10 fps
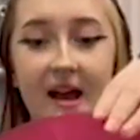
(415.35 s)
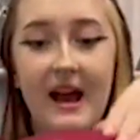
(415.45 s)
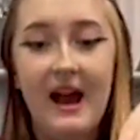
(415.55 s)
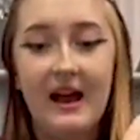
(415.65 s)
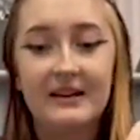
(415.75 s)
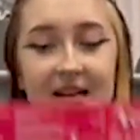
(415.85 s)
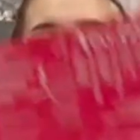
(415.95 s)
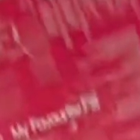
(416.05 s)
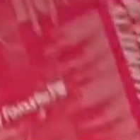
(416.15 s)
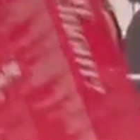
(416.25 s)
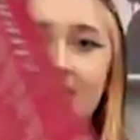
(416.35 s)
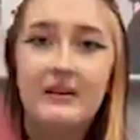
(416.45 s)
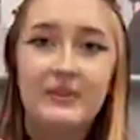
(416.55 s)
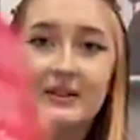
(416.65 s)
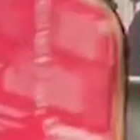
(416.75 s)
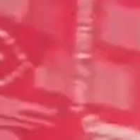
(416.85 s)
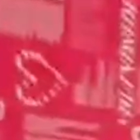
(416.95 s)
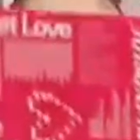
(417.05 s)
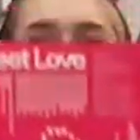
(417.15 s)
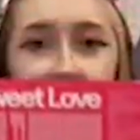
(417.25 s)
and even the slip
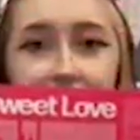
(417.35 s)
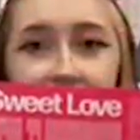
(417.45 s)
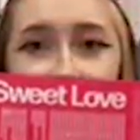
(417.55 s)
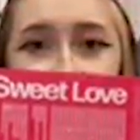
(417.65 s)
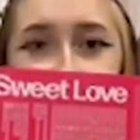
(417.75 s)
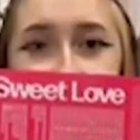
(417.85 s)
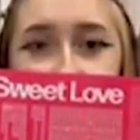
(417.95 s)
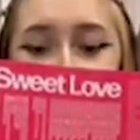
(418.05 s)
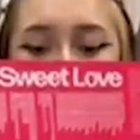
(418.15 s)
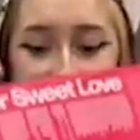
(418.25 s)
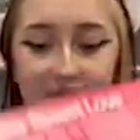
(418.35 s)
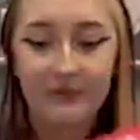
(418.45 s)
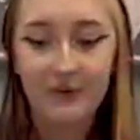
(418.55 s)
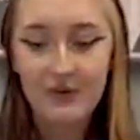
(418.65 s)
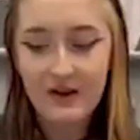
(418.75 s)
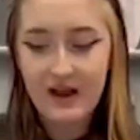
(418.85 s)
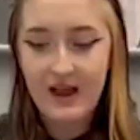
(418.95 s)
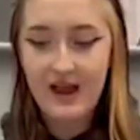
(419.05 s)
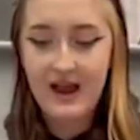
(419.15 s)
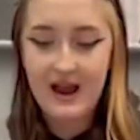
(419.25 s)
that it comes in is very beautiful.
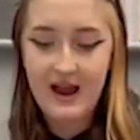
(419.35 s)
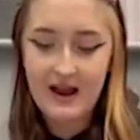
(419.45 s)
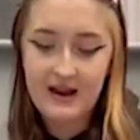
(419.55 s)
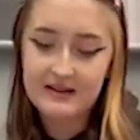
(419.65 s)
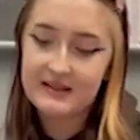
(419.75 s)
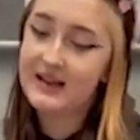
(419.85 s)
And